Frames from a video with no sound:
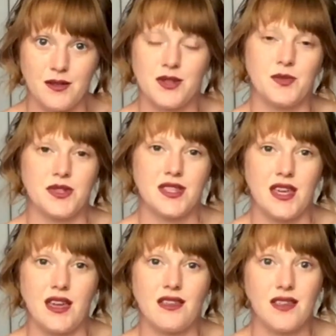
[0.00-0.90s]
which was
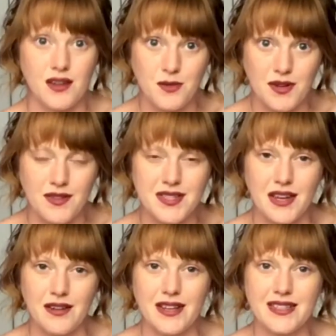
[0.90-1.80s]
the 3rd one in the
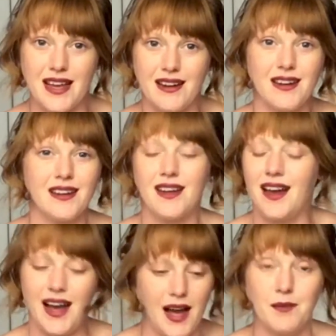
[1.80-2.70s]
series, and
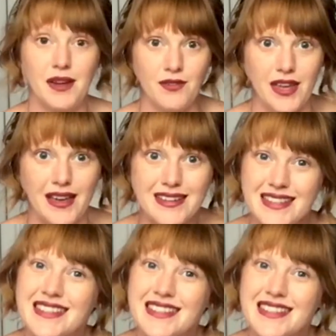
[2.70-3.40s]
I'm loving it.